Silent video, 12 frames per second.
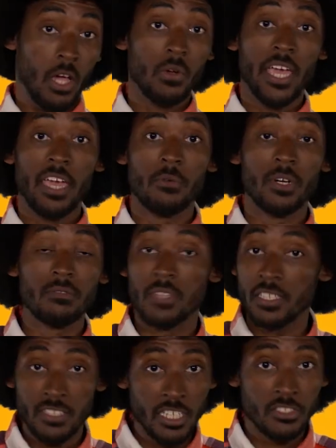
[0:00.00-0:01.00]
Okay, well,
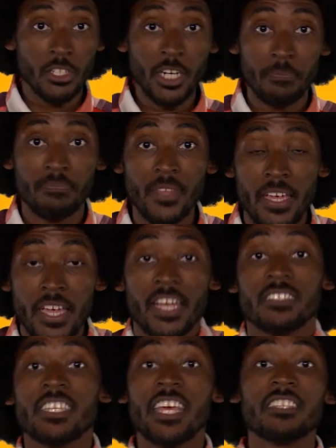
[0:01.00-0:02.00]
let's get to it.
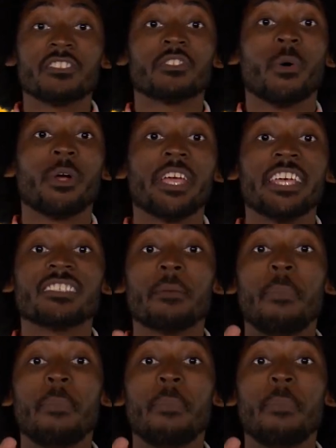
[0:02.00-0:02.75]
Today's story is